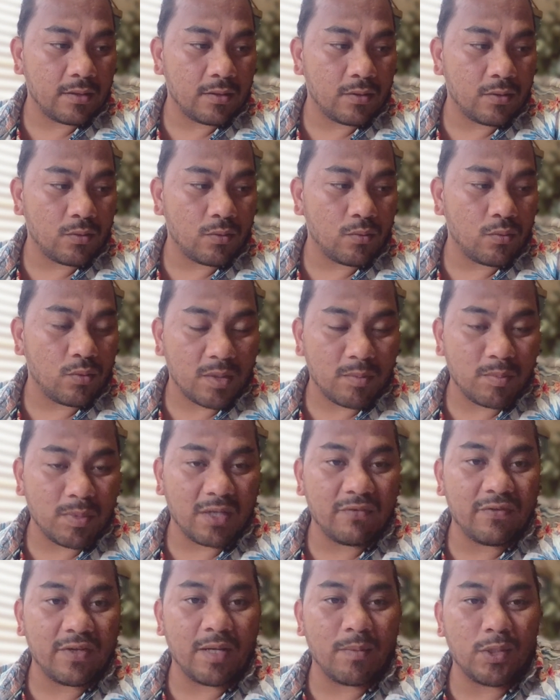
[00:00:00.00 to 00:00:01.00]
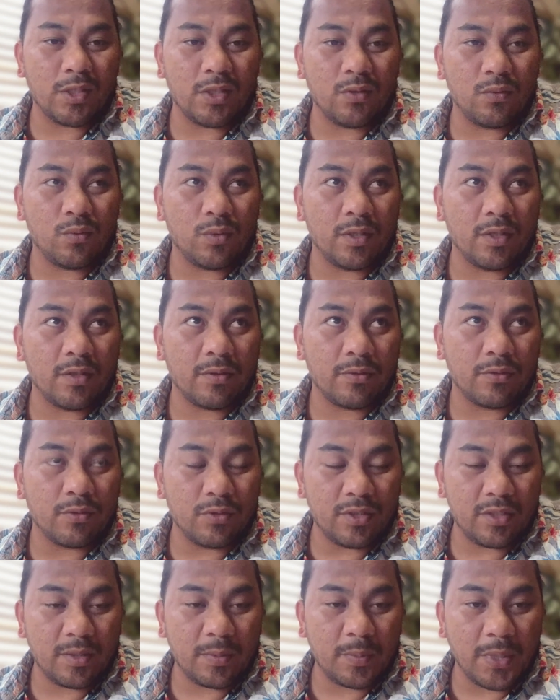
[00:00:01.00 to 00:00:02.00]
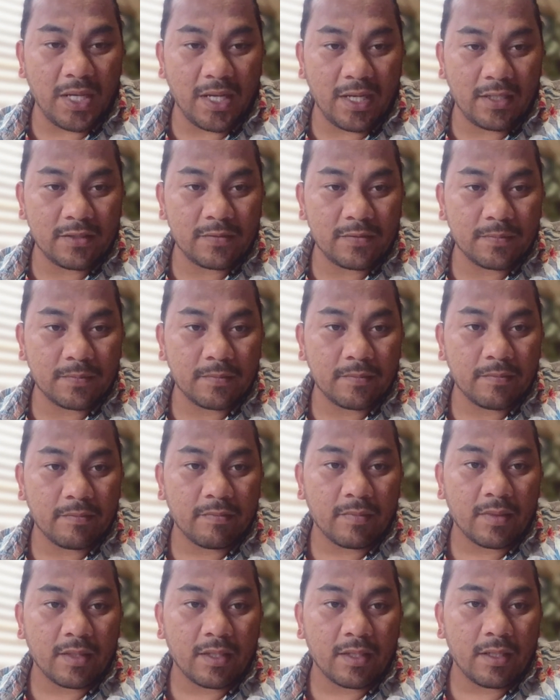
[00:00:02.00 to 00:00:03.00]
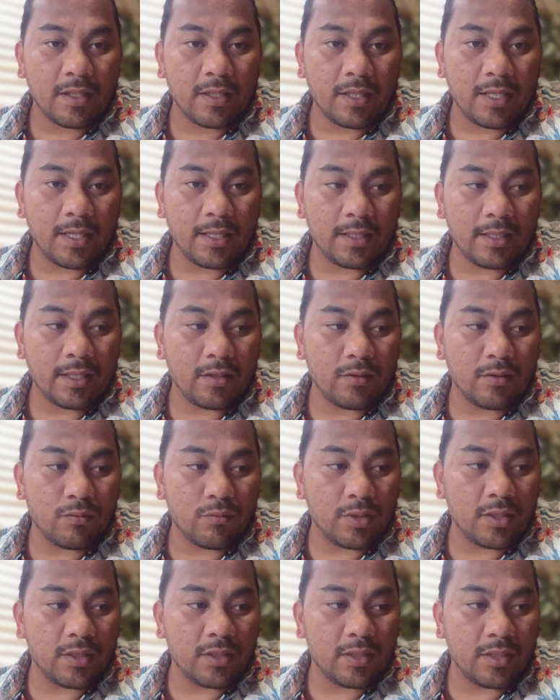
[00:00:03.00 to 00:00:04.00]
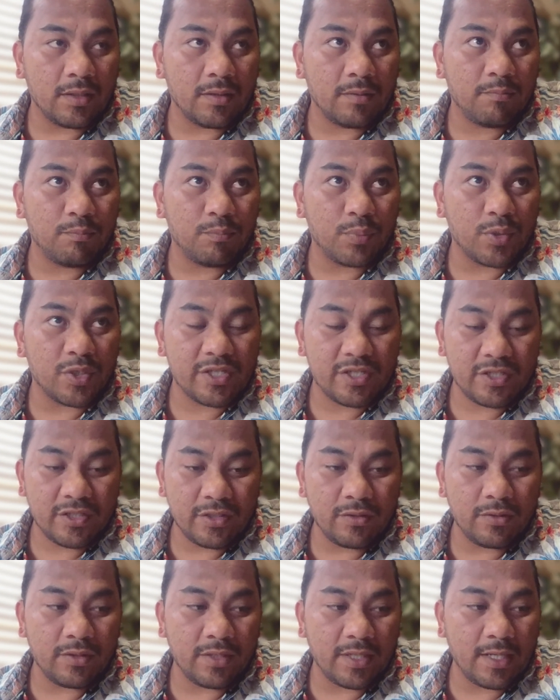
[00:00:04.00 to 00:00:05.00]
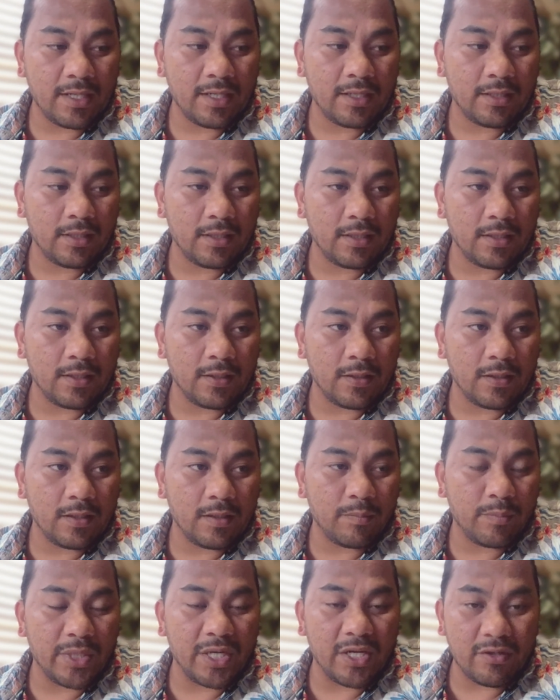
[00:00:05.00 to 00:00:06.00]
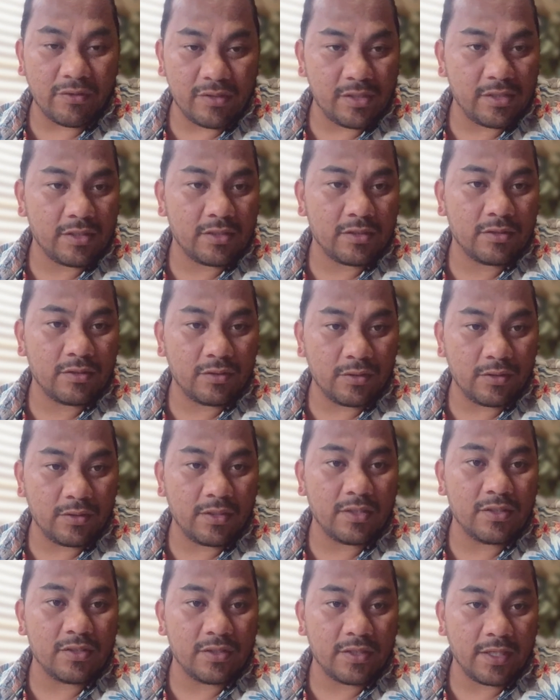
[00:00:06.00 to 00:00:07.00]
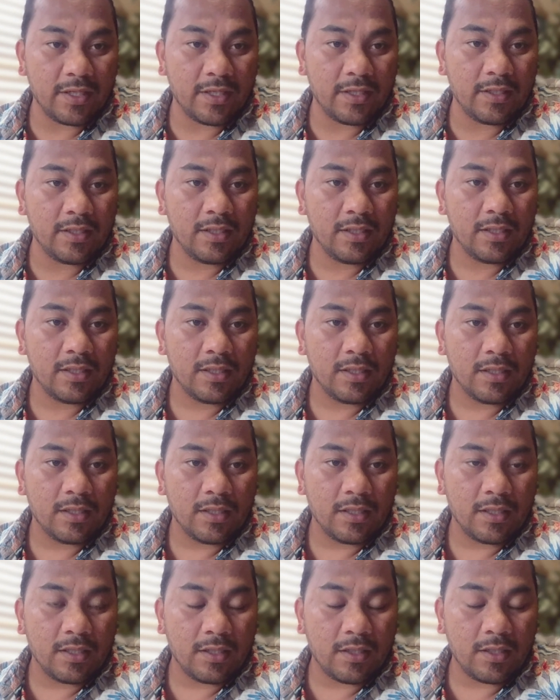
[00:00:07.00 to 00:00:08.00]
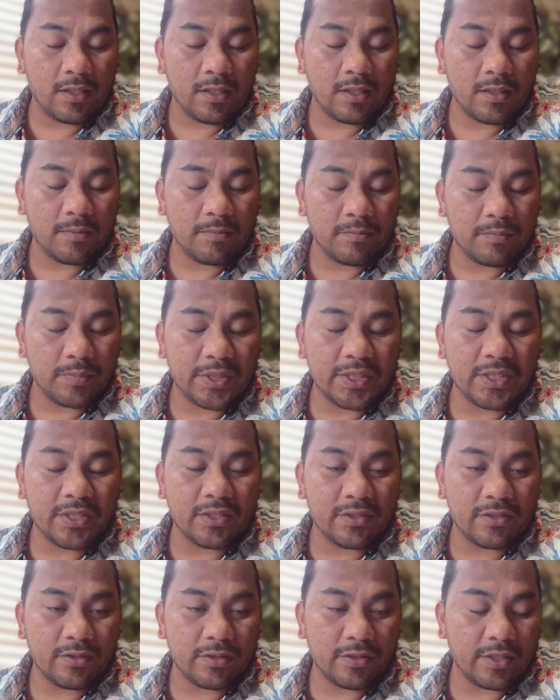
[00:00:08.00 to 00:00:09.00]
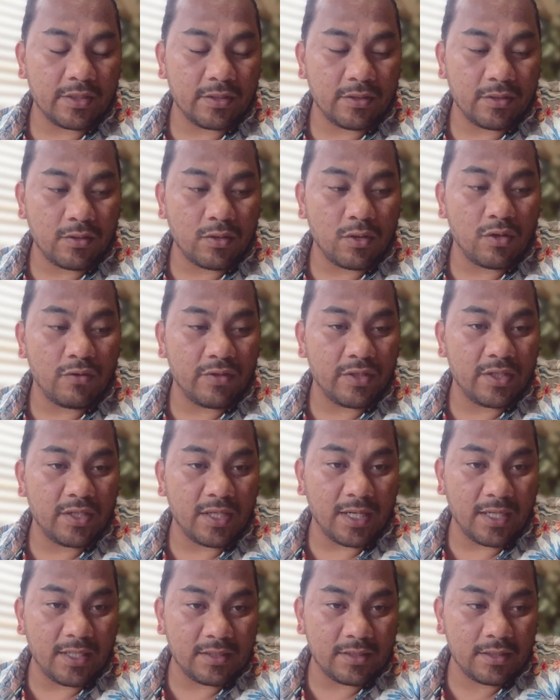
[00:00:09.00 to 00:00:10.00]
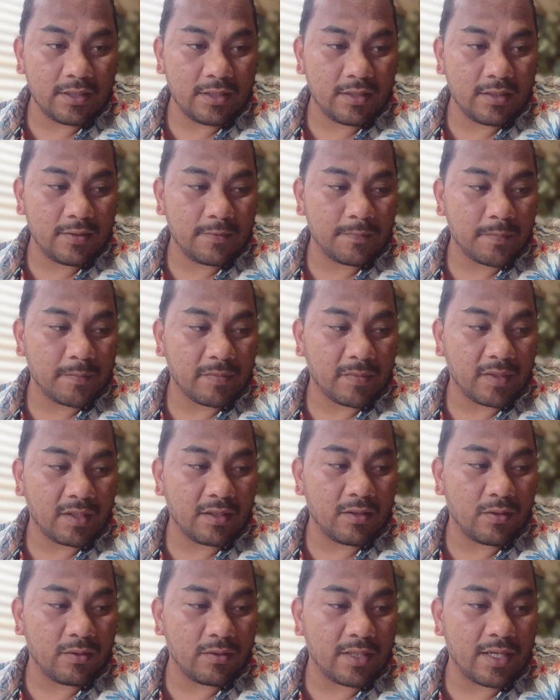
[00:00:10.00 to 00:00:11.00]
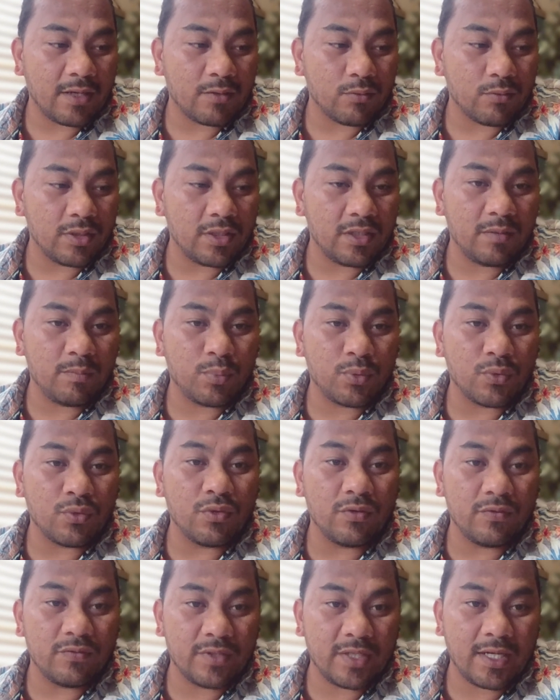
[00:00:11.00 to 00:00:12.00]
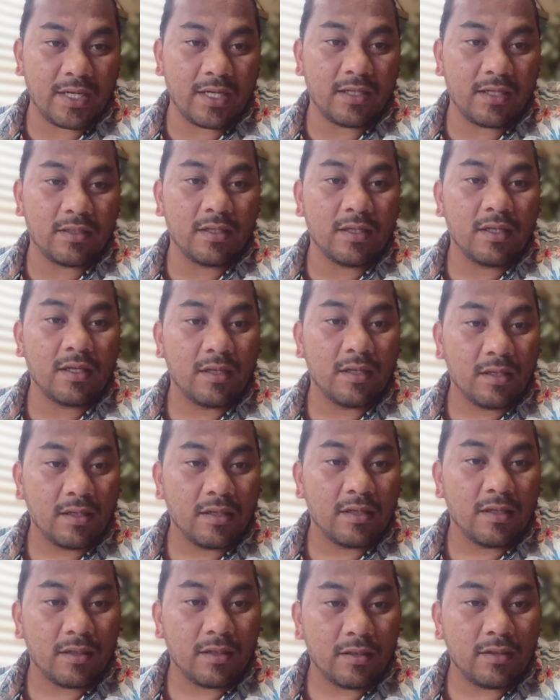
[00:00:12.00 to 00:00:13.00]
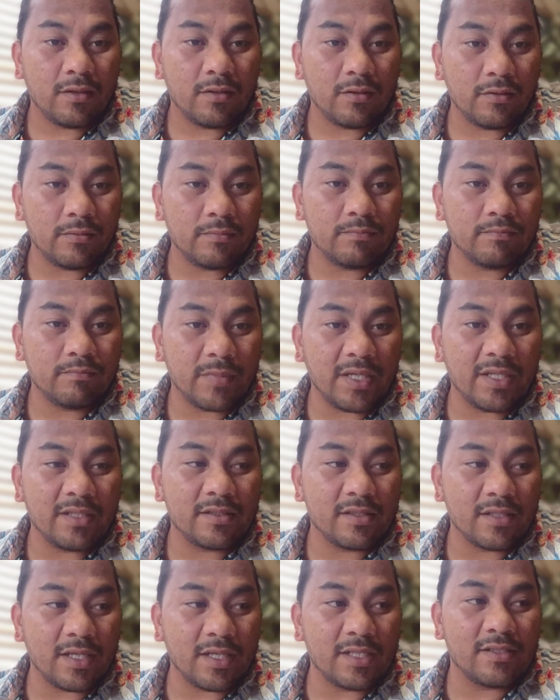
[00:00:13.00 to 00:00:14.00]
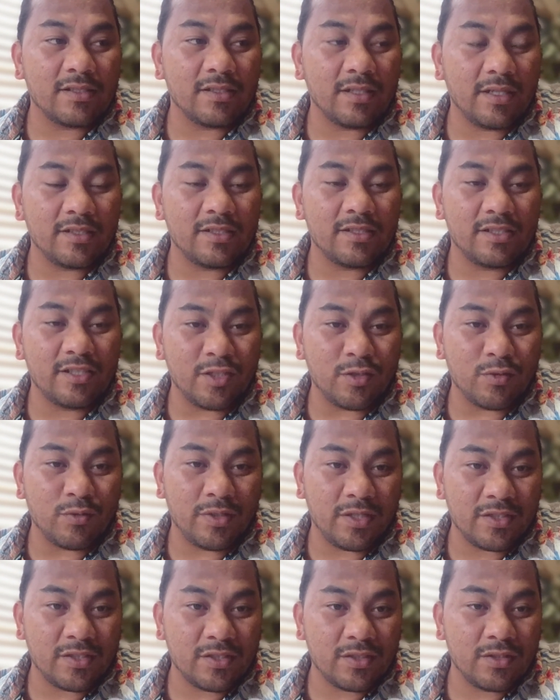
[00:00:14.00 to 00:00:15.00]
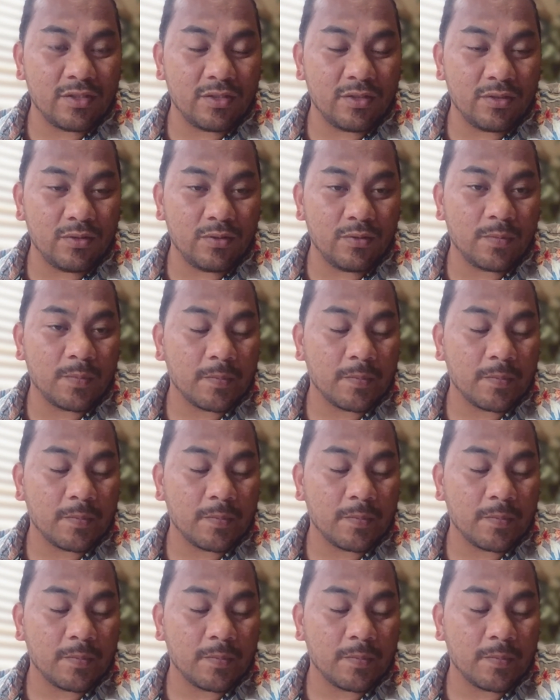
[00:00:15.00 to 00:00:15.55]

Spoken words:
what my family went through in the past, and then really pursue that barriers to this day. Because during the COVID-19, that really proves that it's serious to.